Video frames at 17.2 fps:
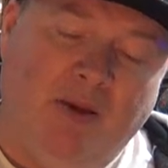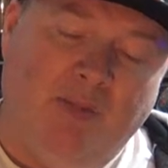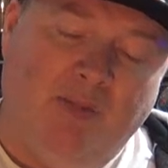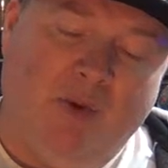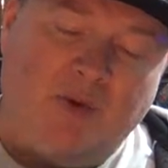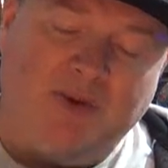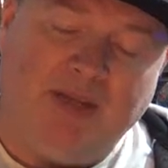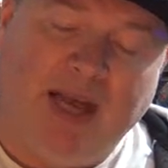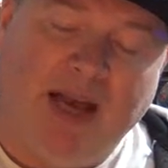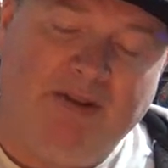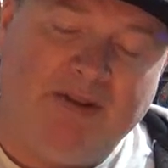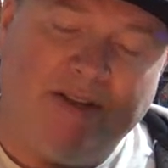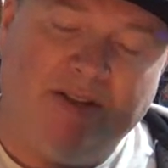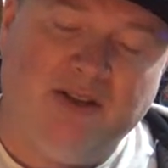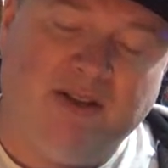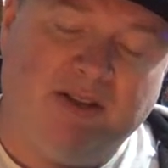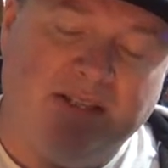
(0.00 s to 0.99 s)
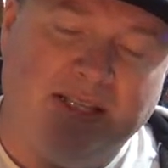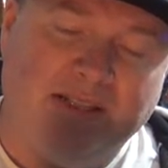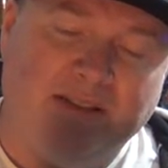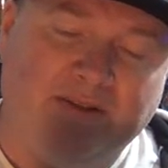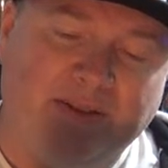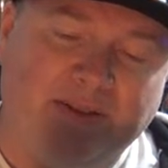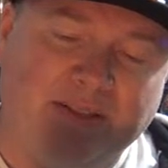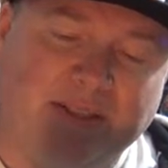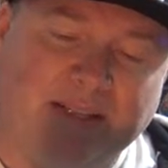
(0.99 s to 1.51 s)
brought it out digitally
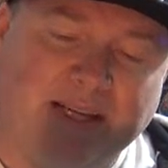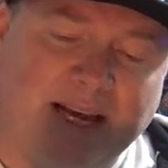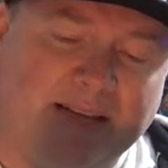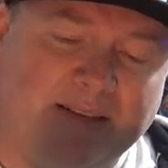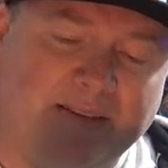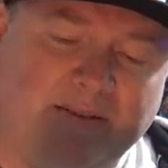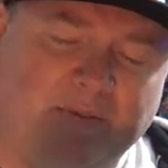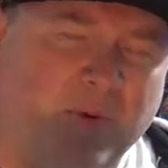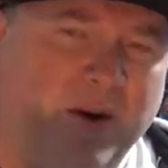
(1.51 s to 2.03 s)
to the States.